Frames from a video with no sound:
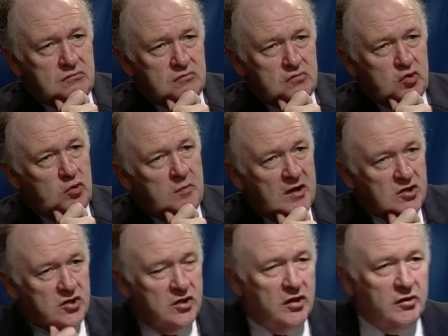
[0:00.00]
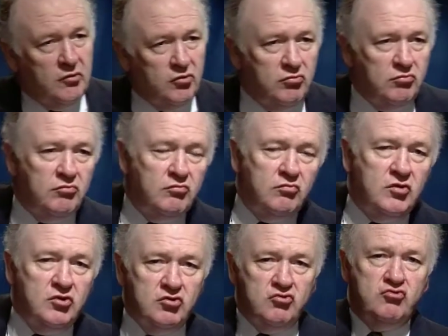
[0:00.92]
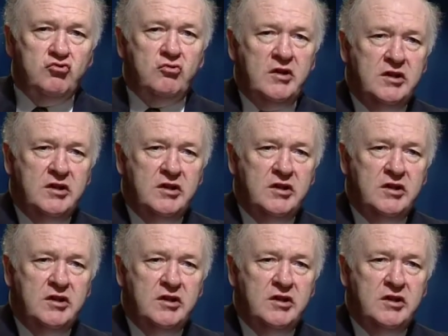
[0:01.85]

do much that I could construe